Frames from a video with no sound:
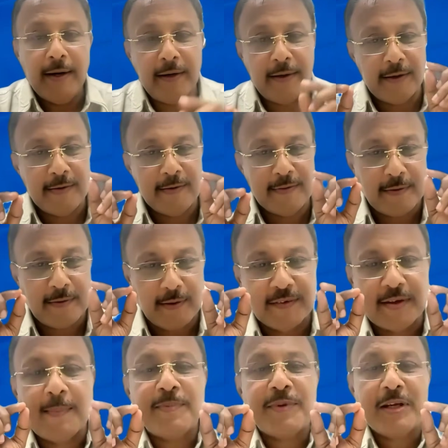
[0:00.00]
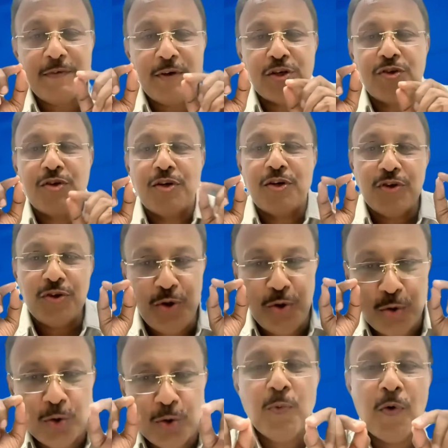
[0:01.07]
It is something which
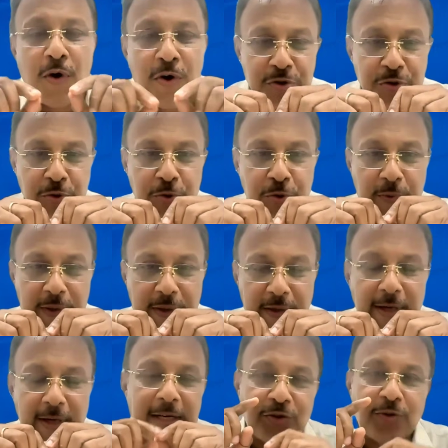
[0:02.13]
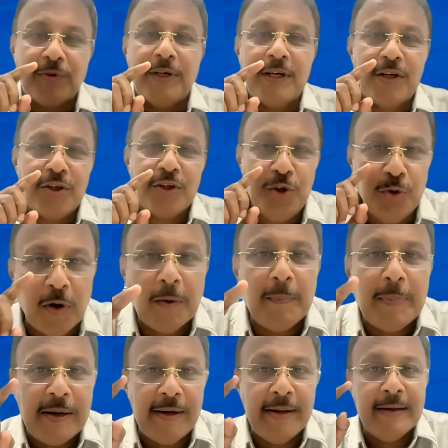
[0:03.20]
you want to do it, so that you
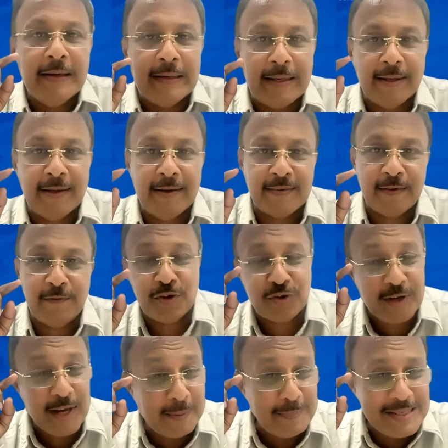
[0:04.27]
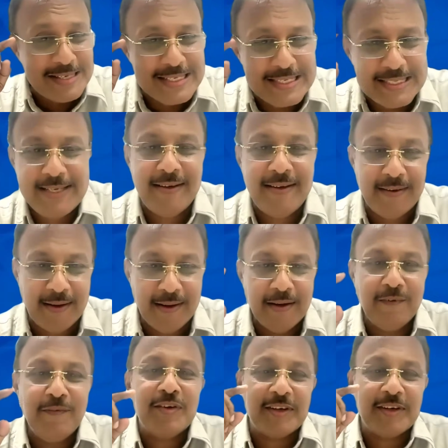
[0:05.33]
are building a legacy which can be seen,
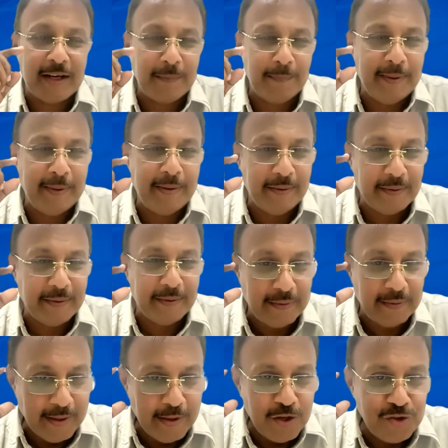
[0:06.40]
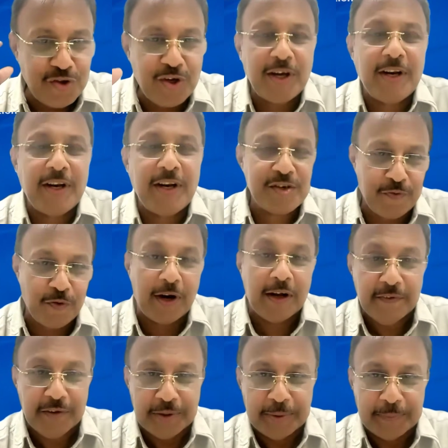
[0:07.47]
which can be cherished
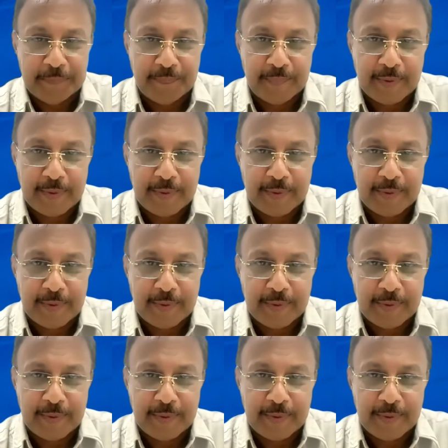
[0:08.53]
forever.